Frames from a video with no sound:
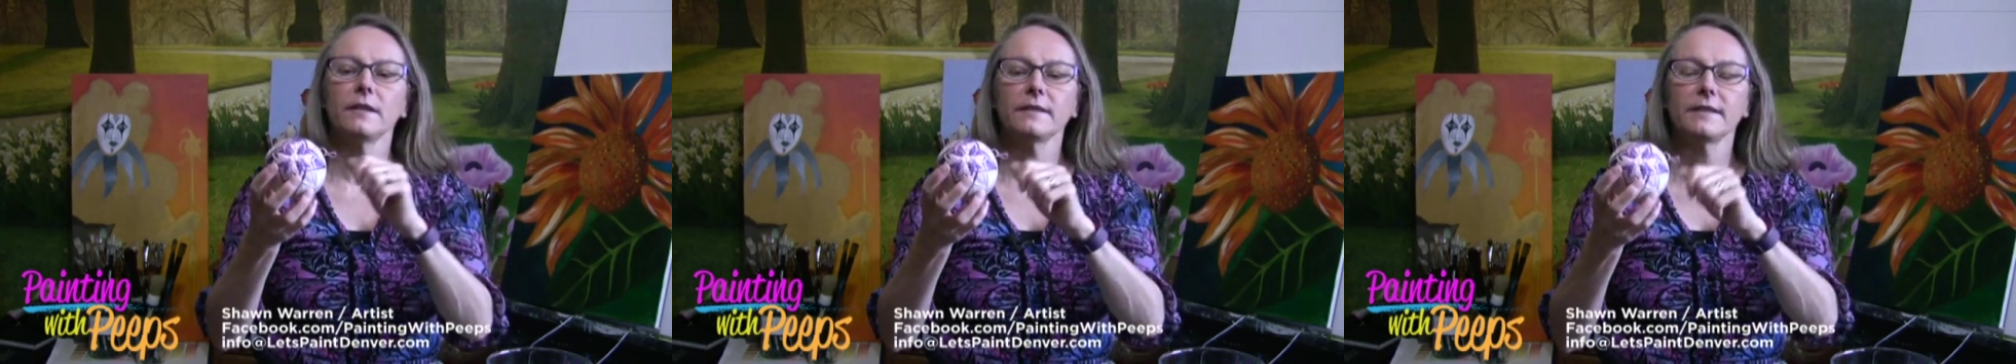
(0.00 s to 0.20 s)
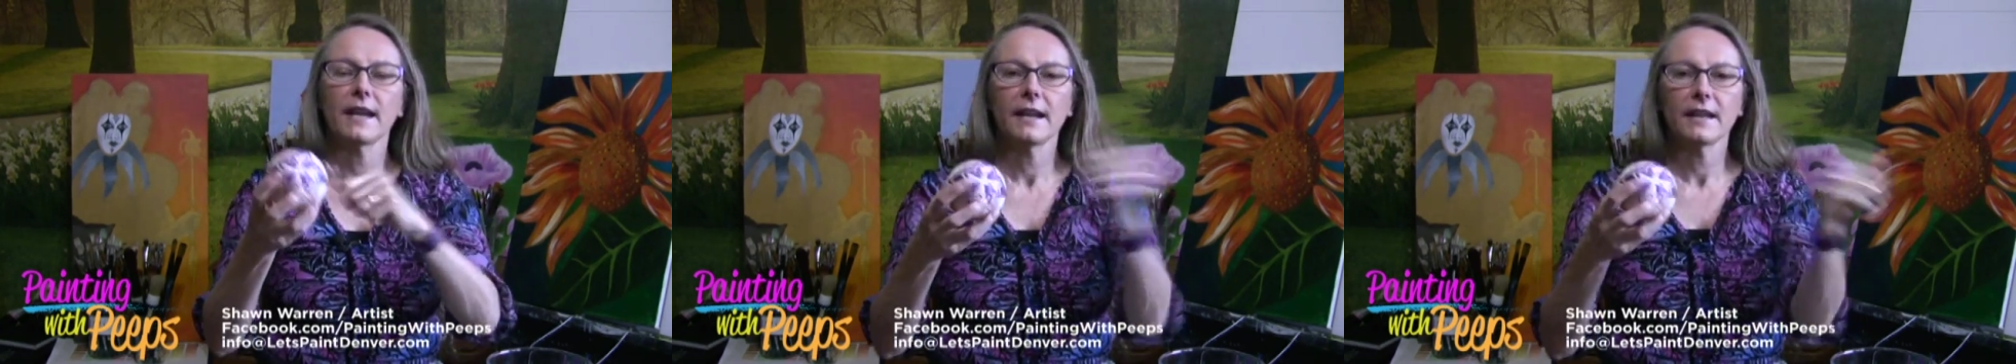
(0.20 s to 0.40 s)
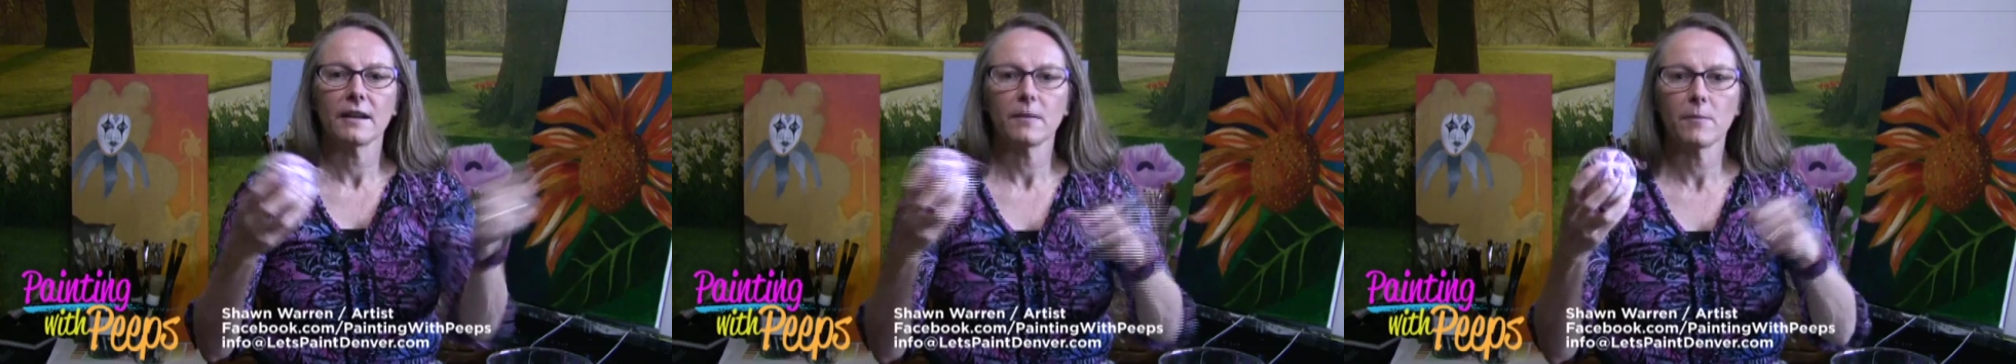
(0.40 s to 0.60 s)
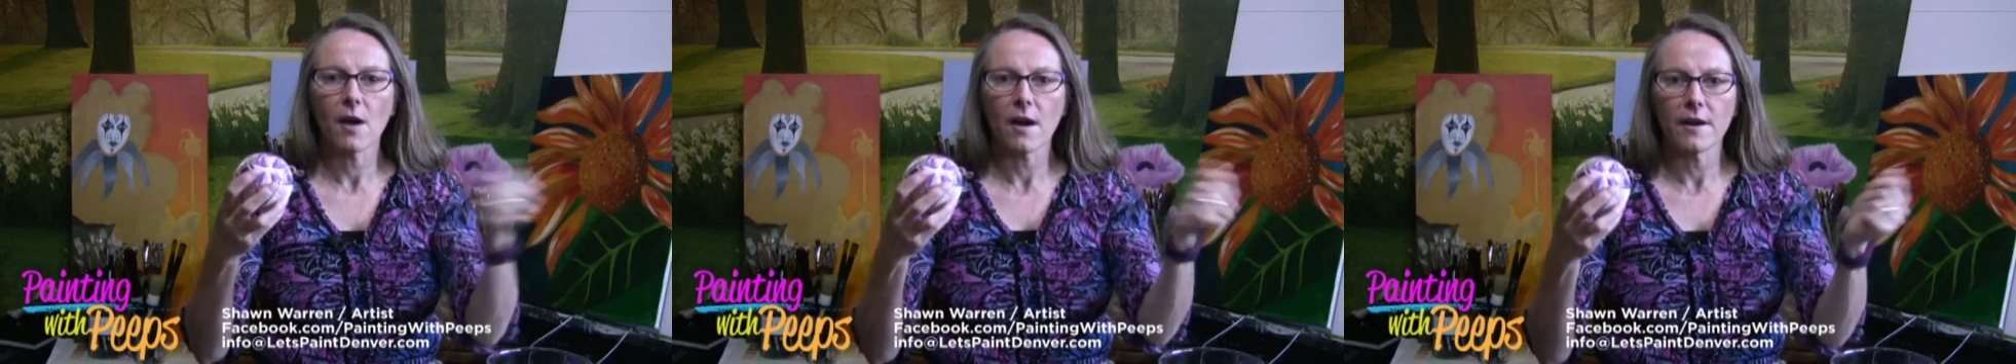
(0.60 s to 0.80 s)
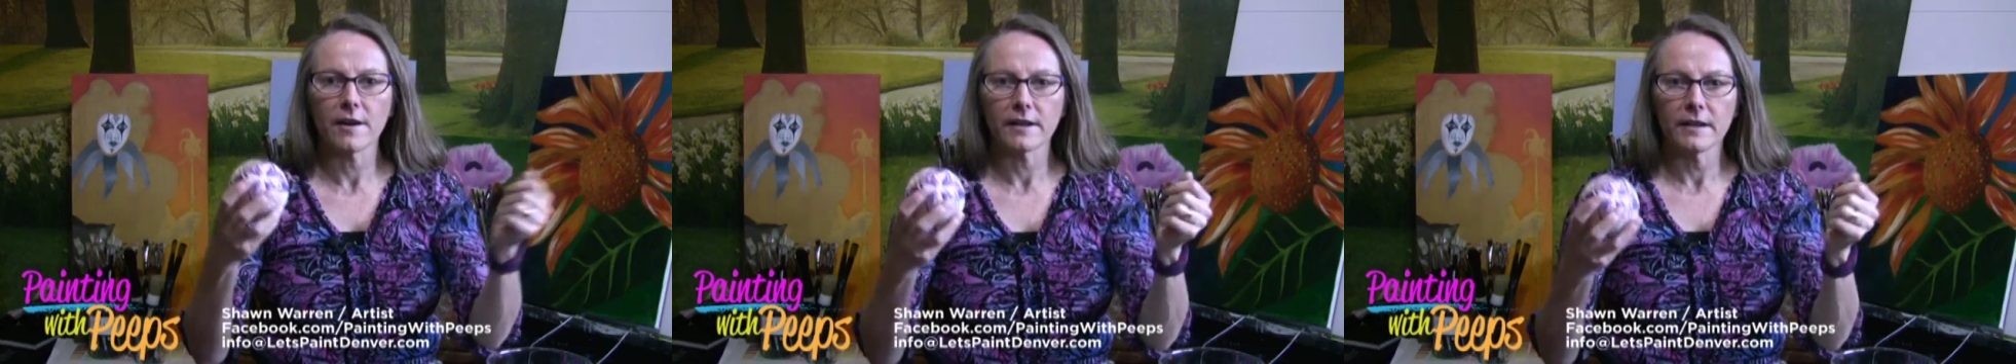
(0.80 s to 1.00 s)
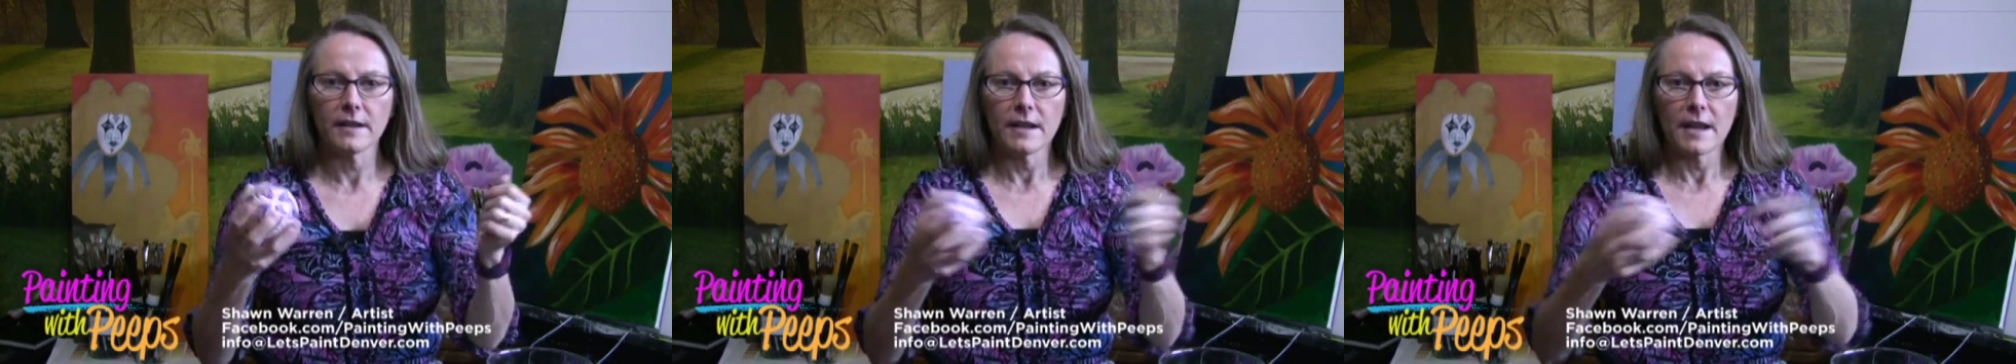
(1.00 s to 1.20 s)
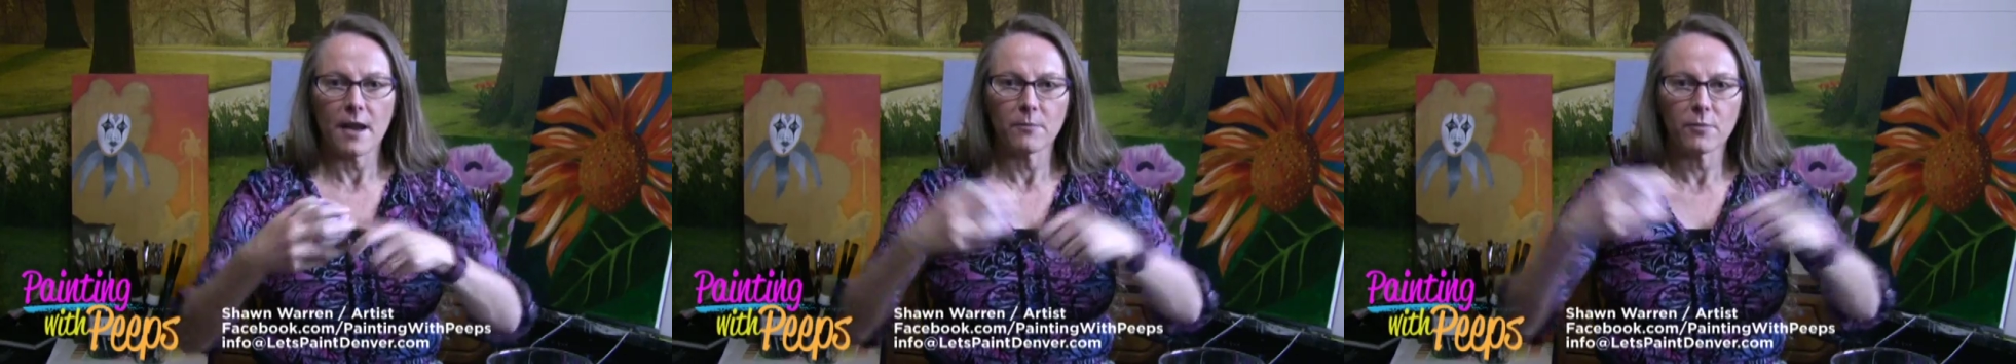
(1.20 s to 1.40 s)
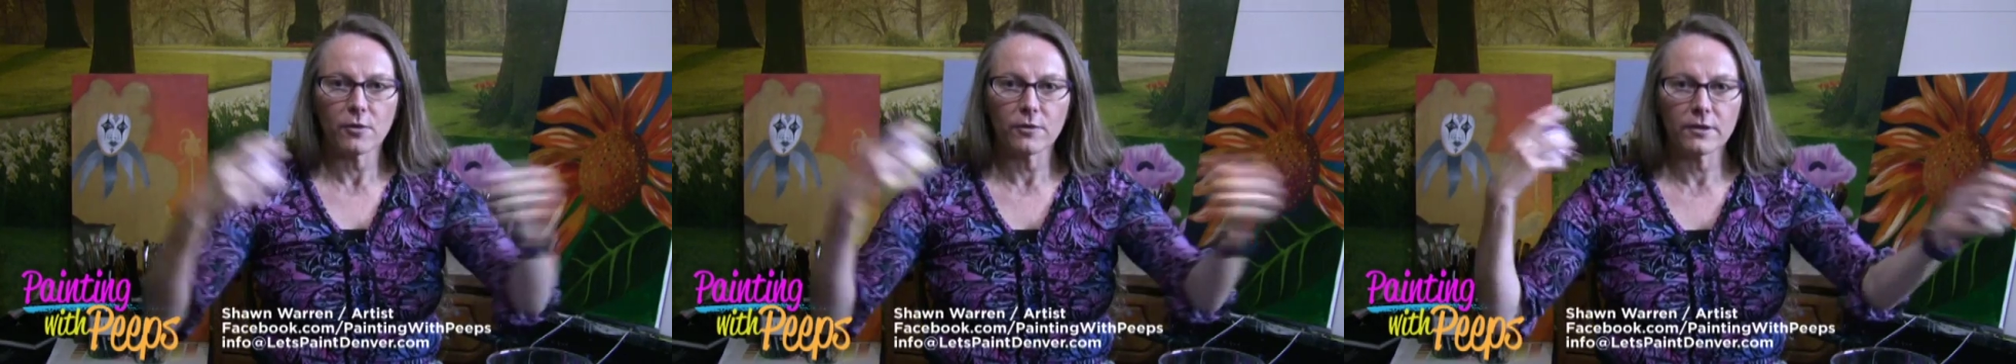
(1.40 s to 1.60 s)
take it apart
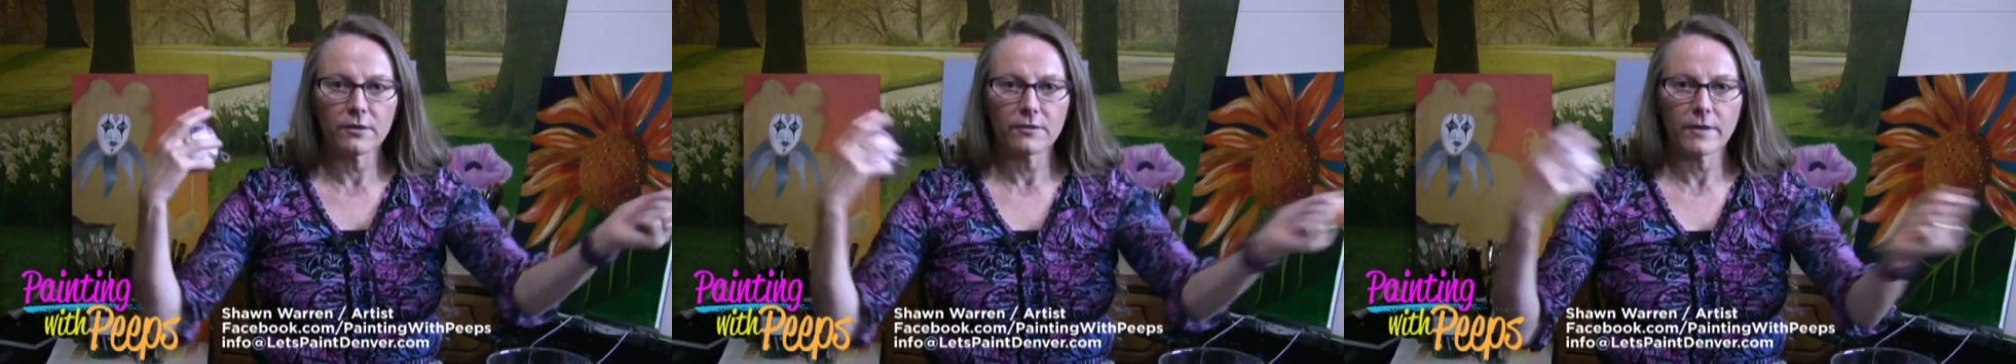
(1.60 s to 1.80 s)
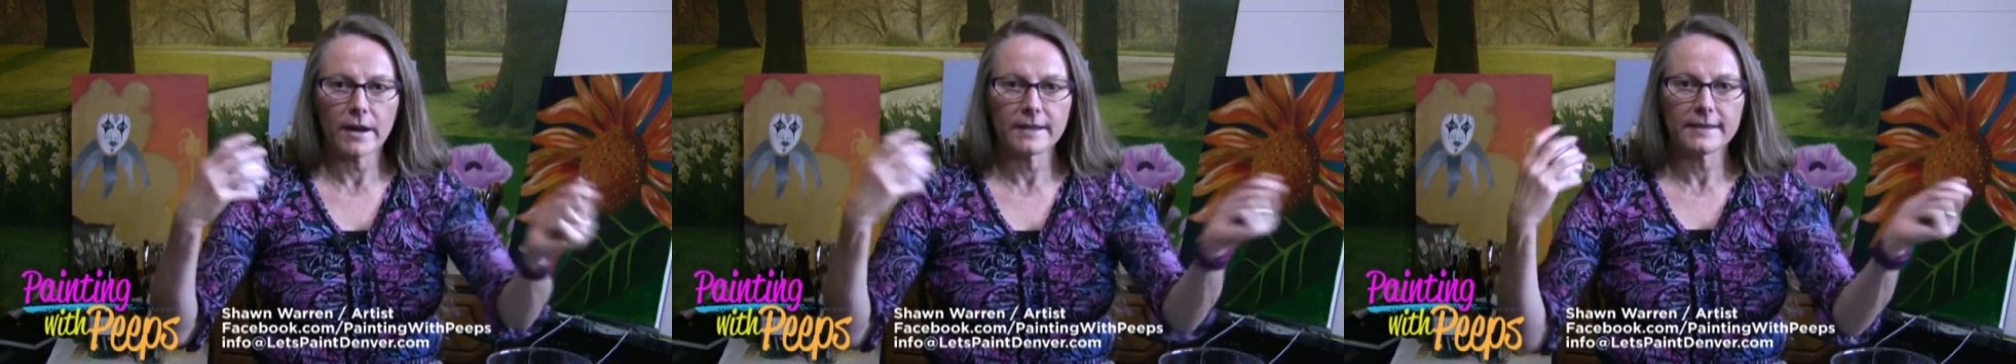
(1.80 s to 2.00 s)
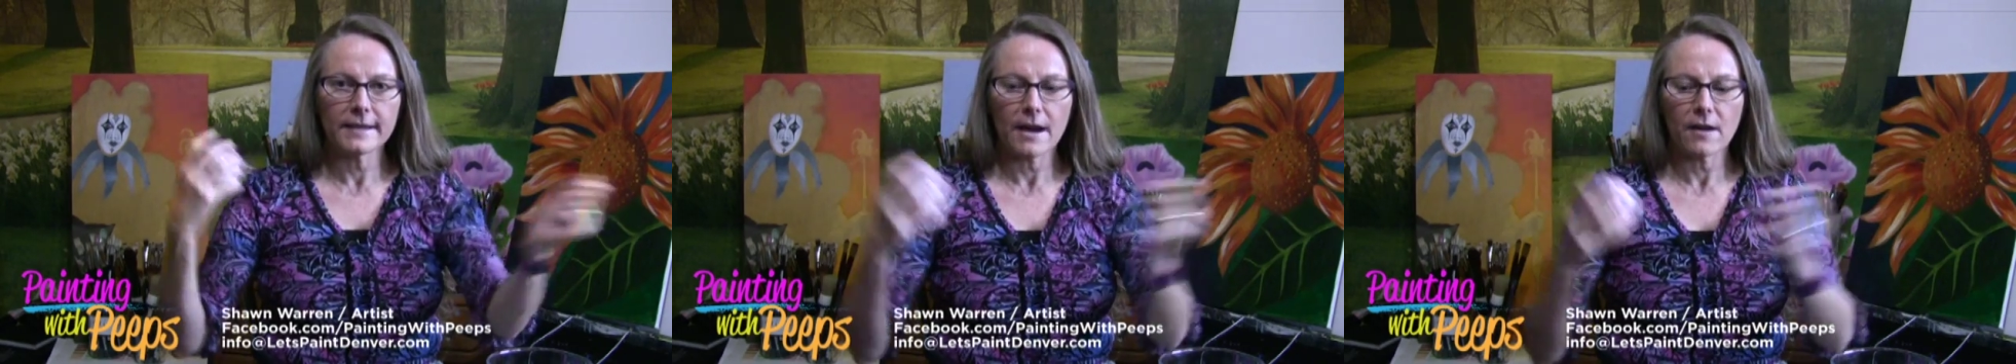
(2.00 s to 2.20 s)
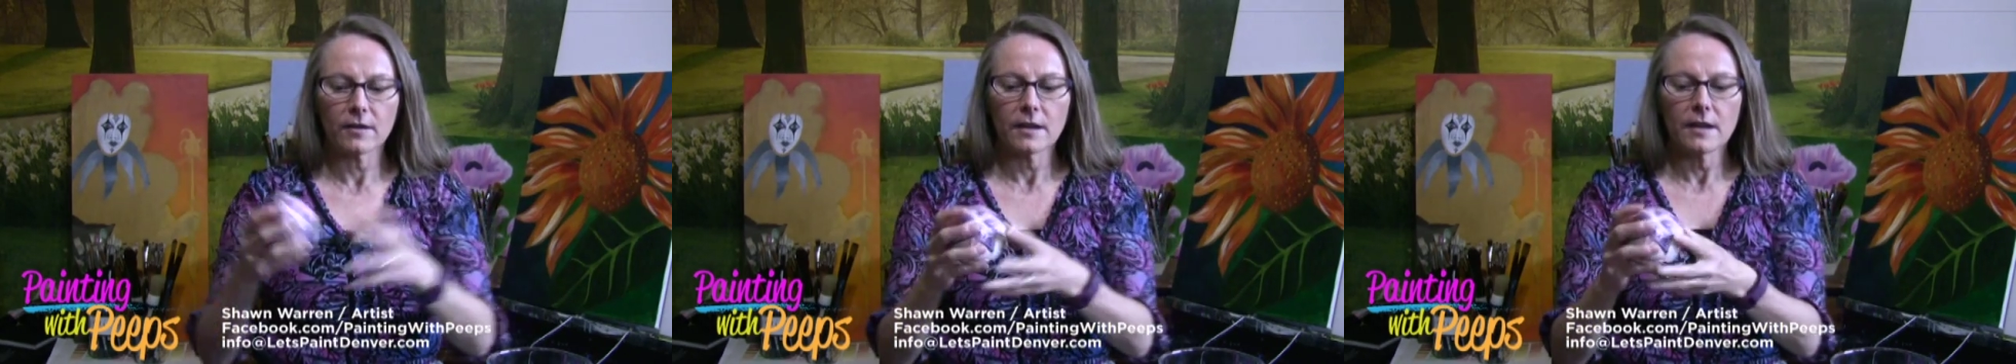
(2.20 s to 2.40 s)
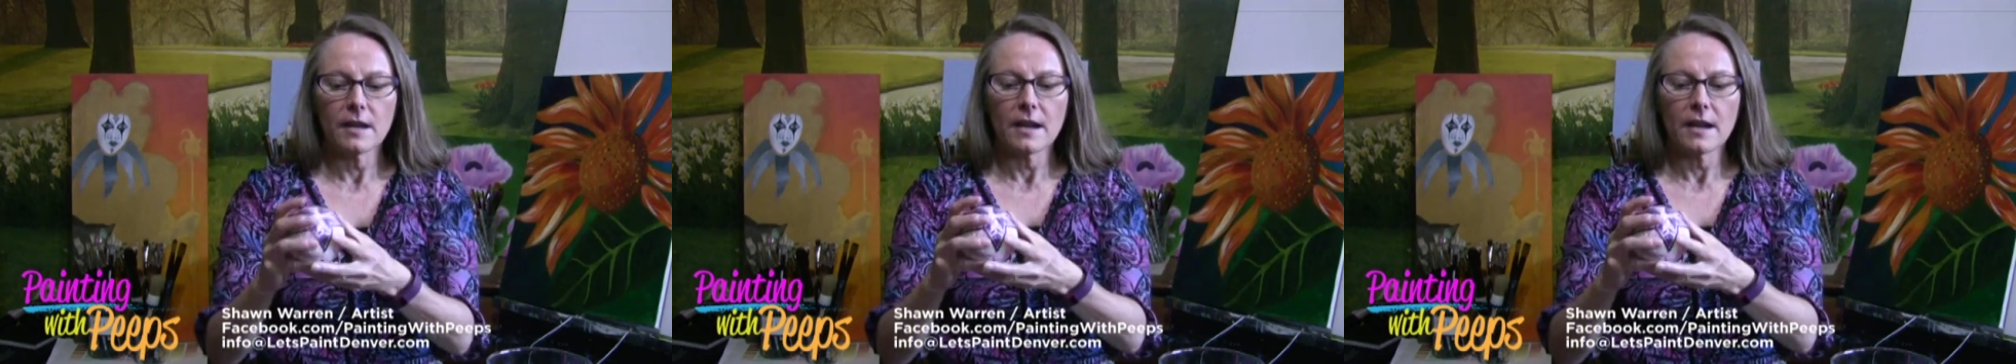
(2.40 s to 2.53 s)
and pull the threads out,